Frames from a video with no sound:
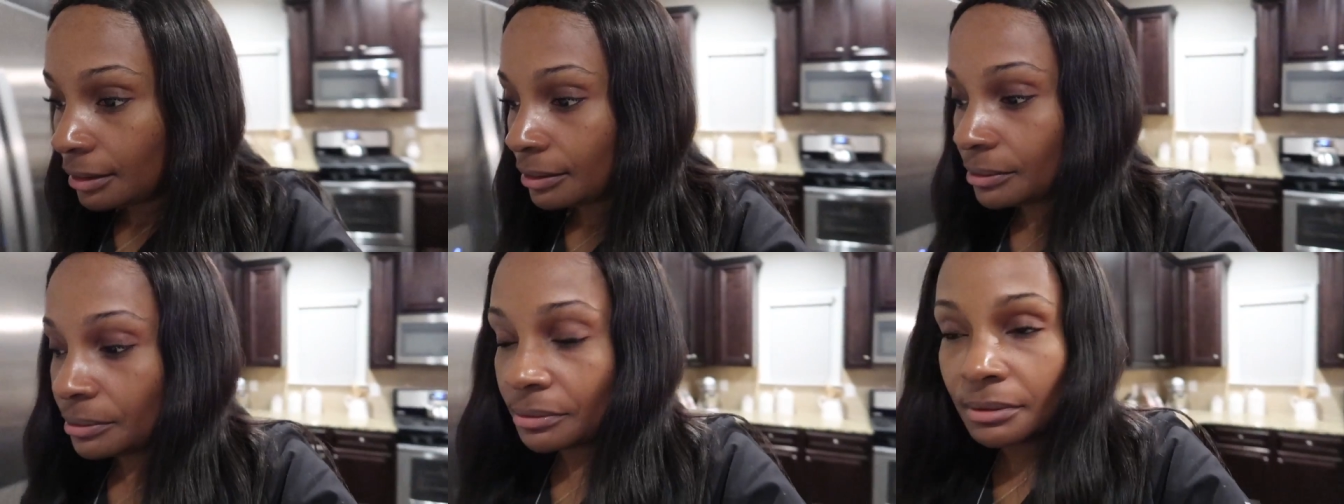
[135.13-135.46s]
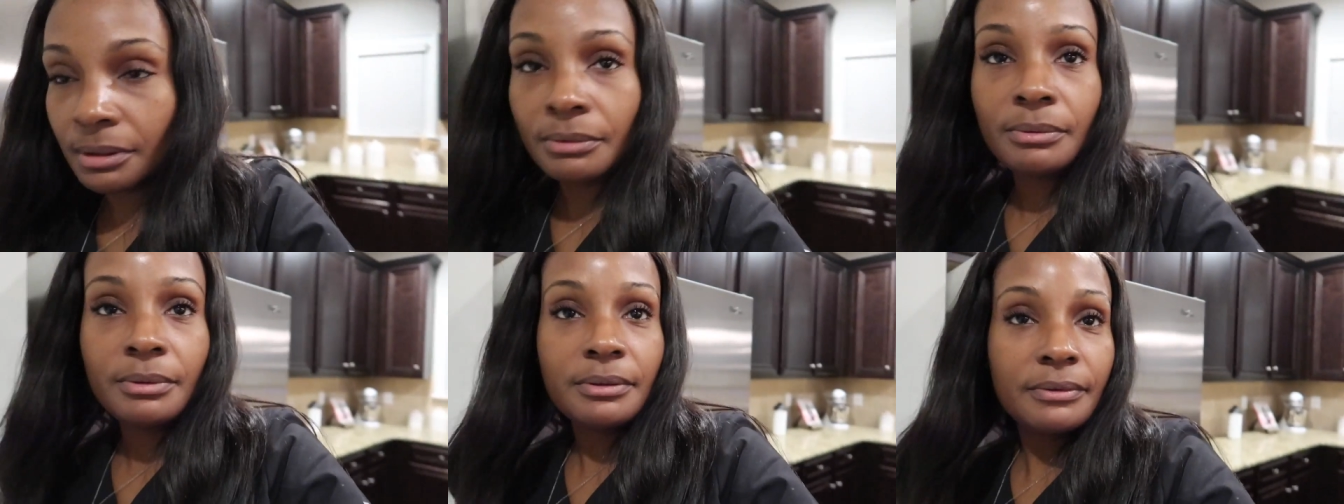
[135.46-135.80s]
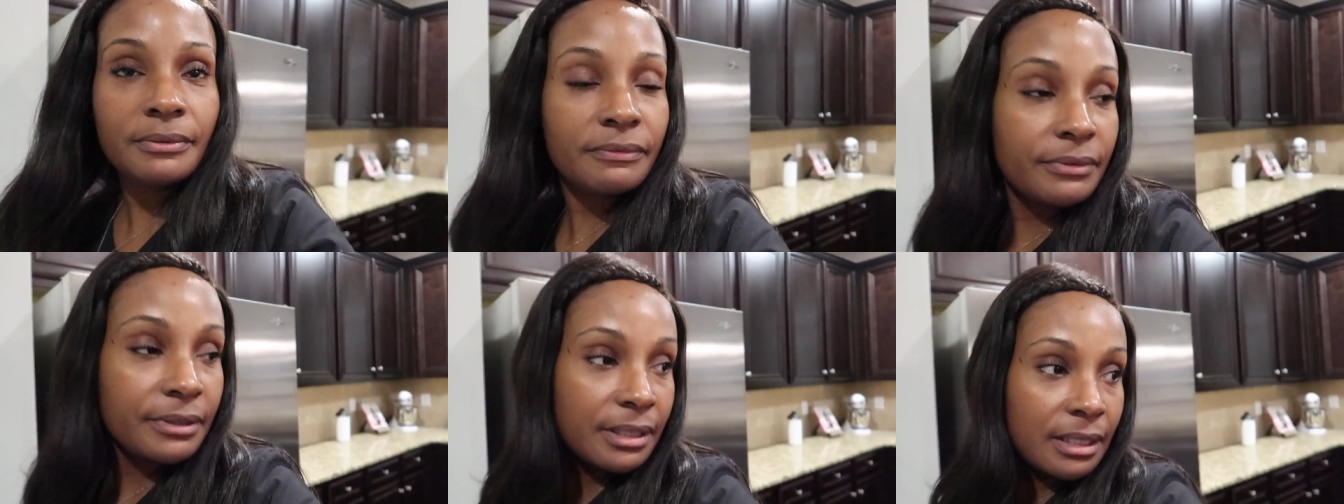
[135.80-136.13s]
Ooh, I wonder
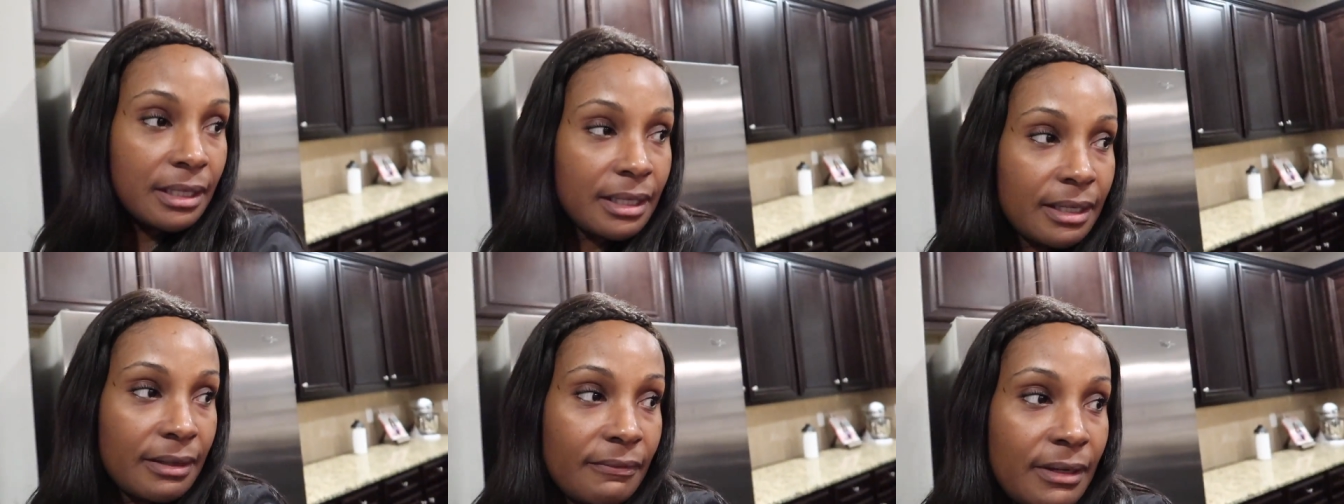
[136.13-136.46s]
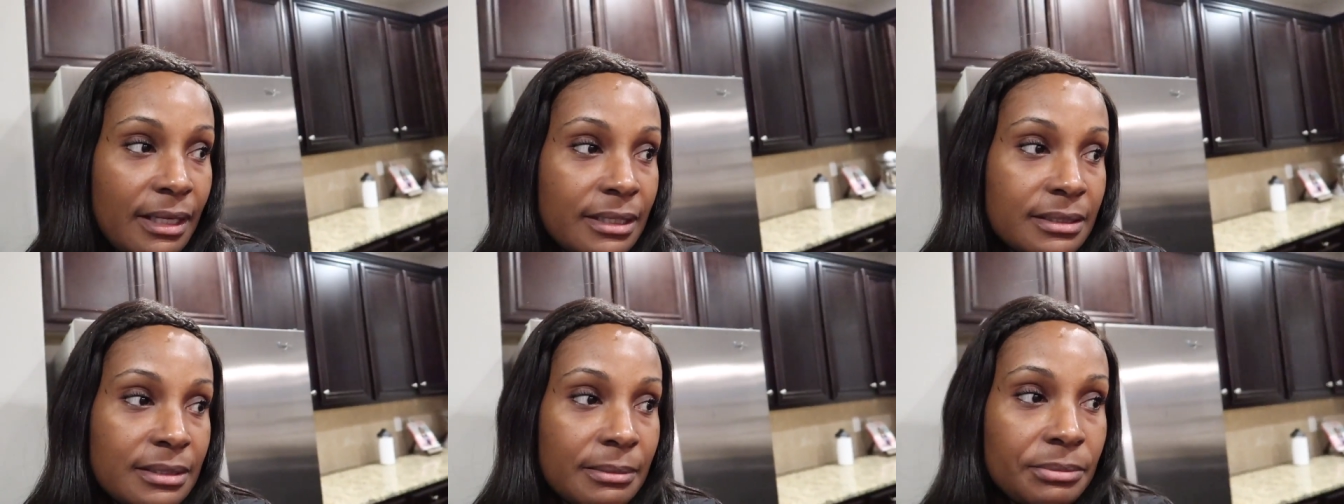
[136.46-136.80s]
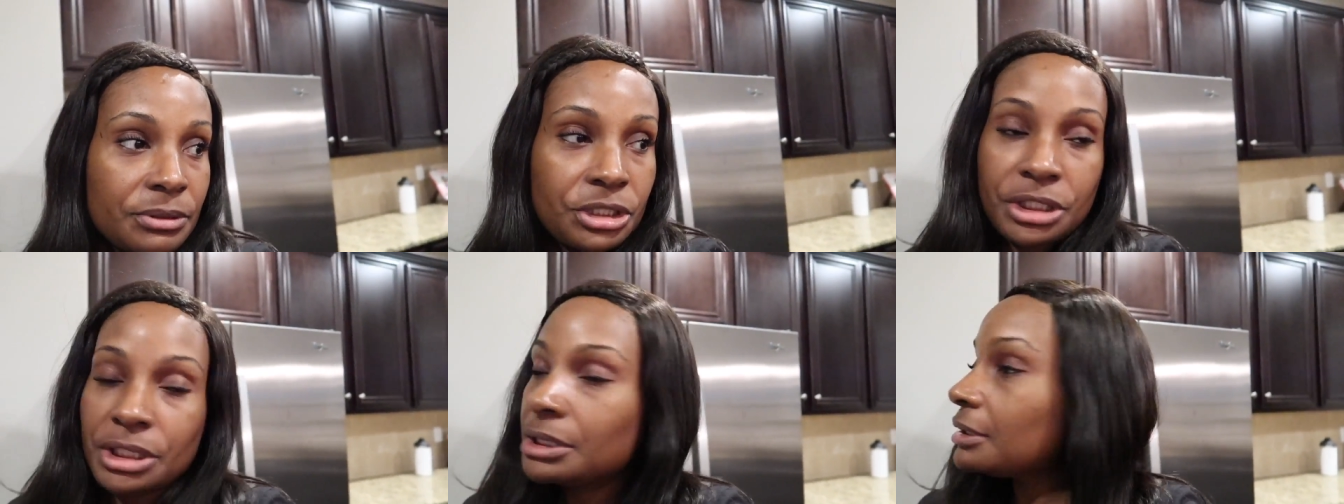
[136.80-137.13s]
if we can have like some
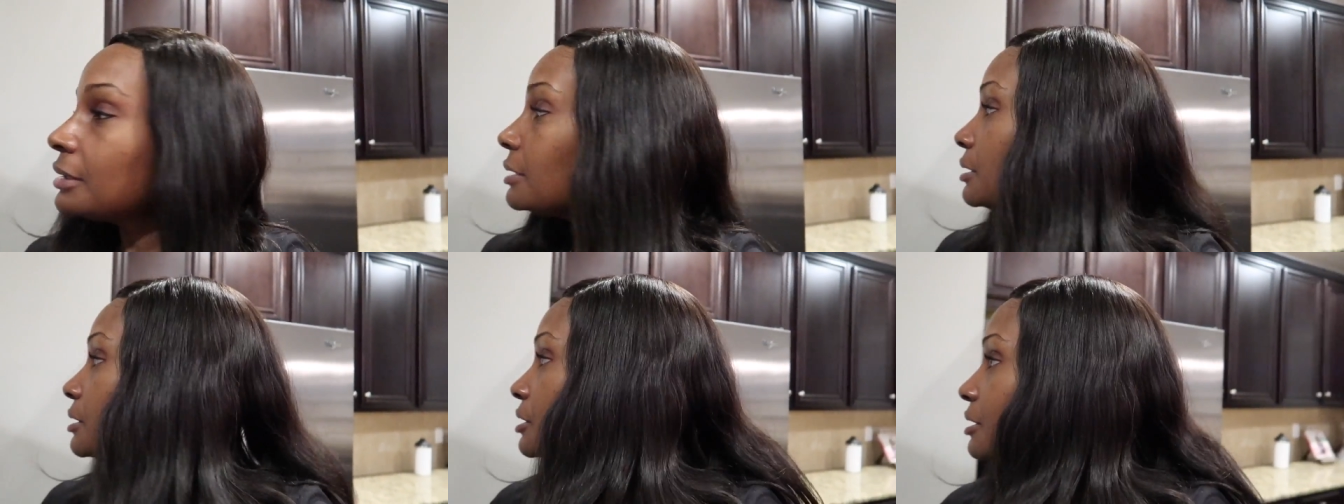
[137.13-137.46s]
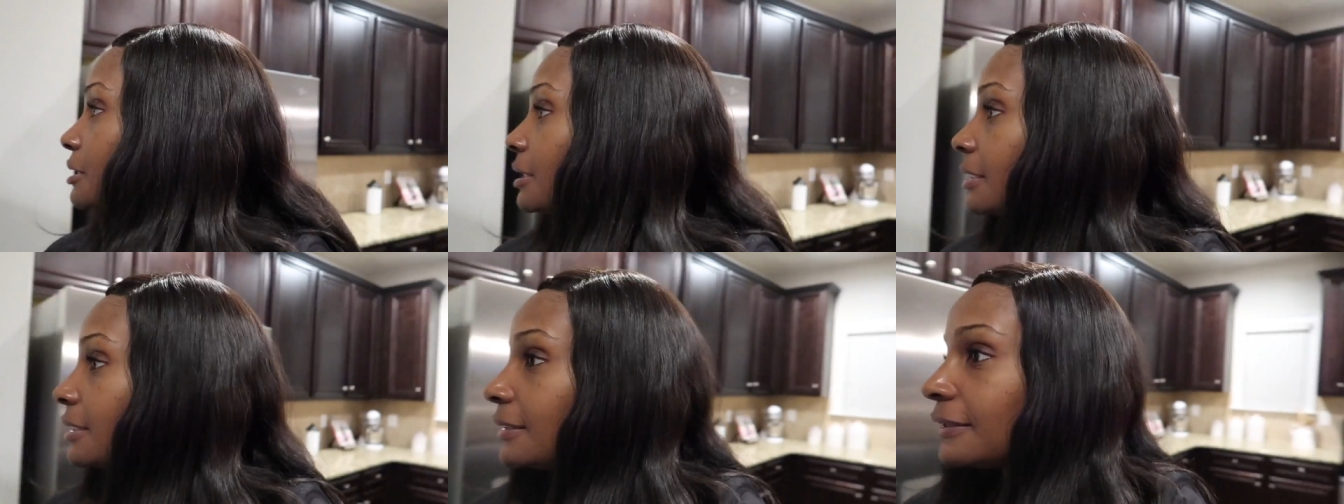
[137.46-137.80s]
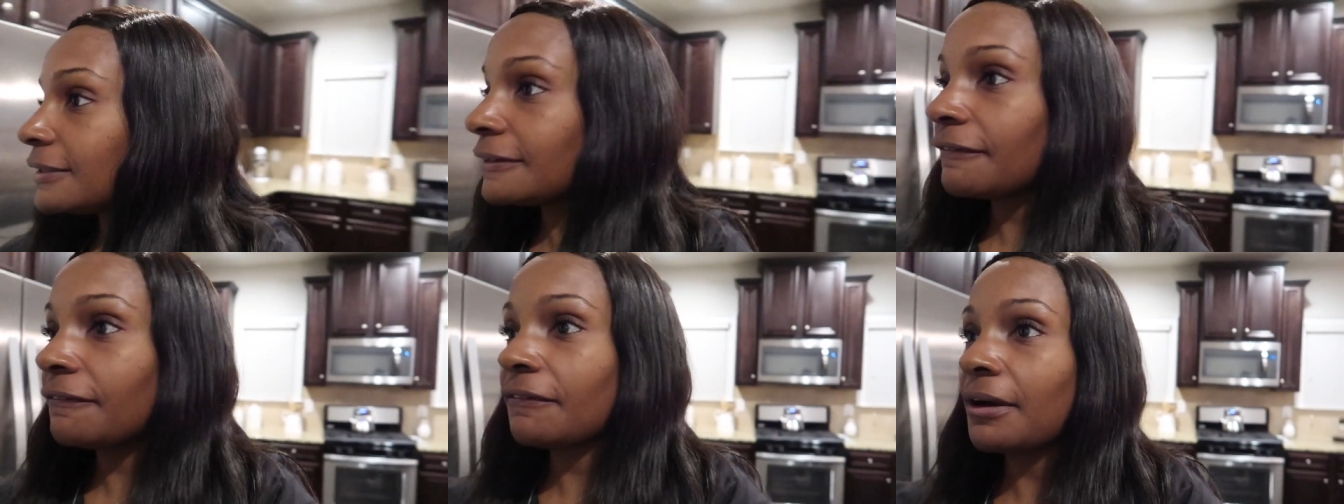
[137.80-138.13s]
chili
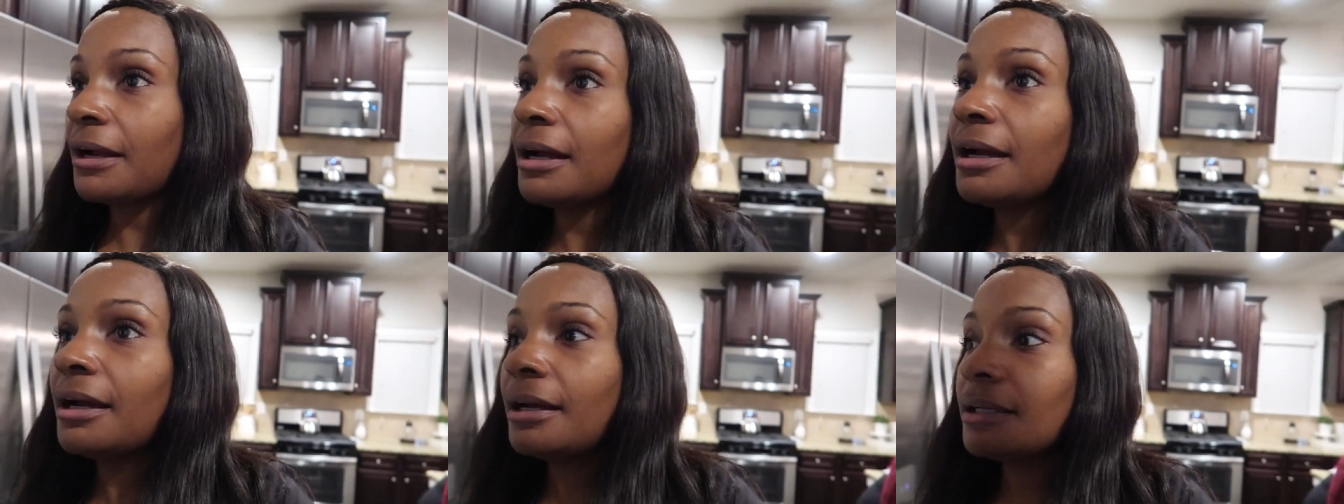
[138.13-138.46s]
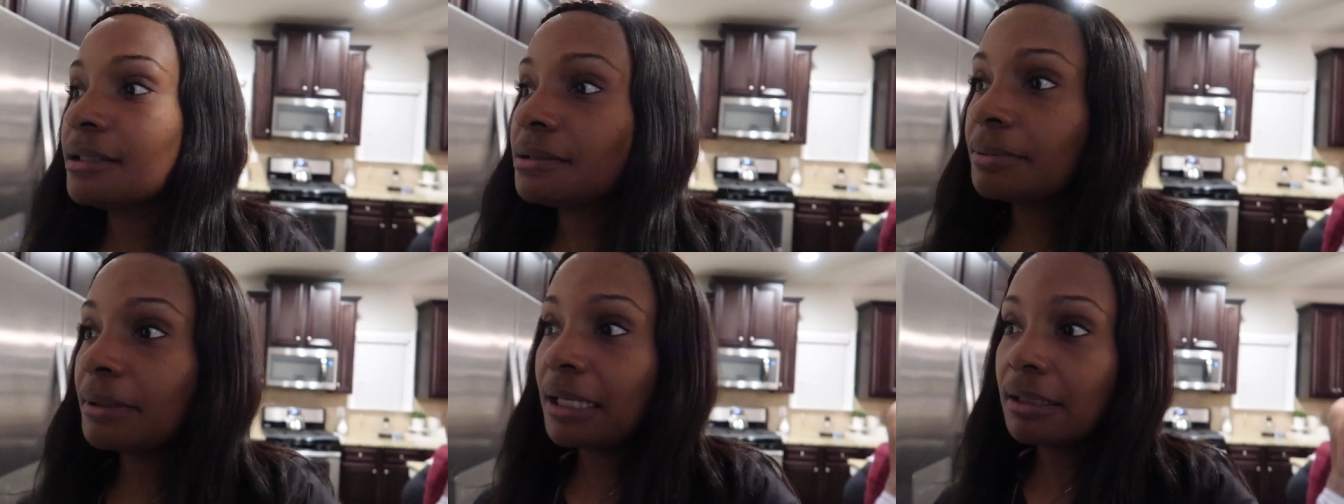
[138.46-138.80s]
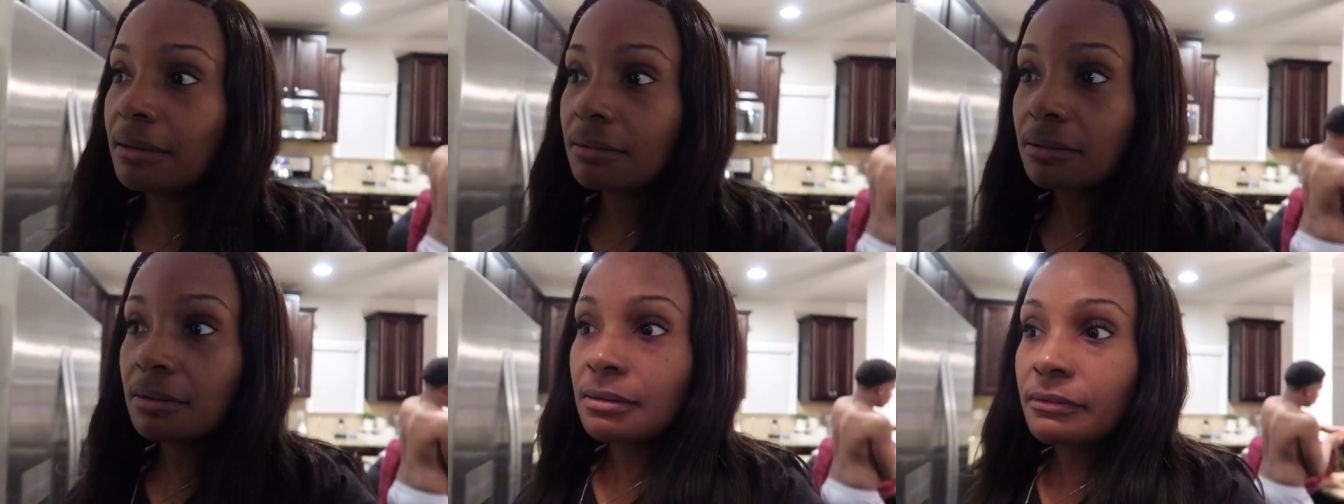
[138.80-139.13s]
cheese fries, but I
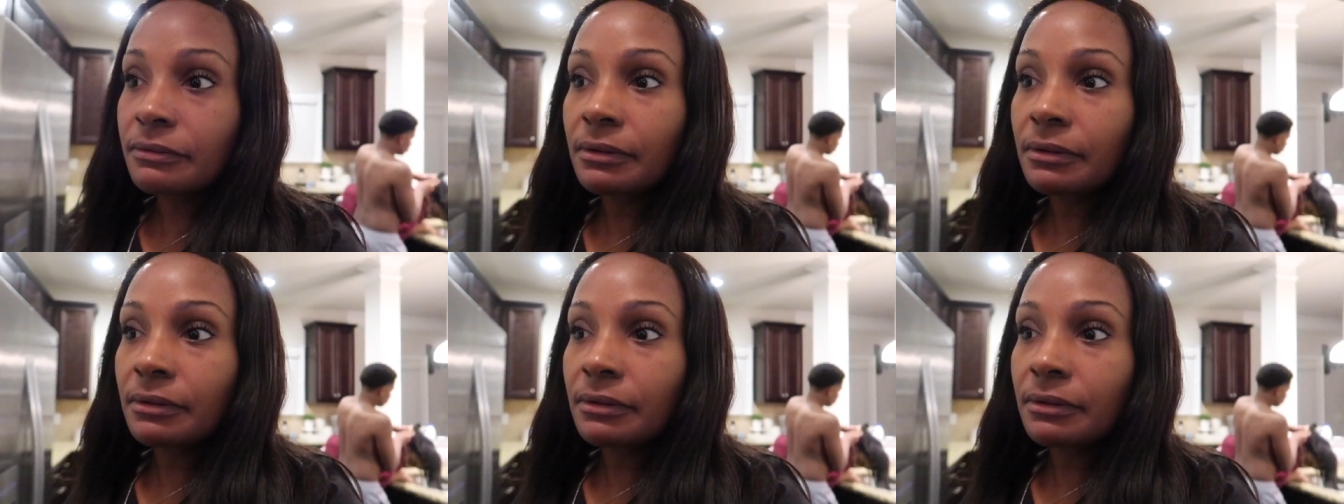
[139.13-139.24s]
don't know.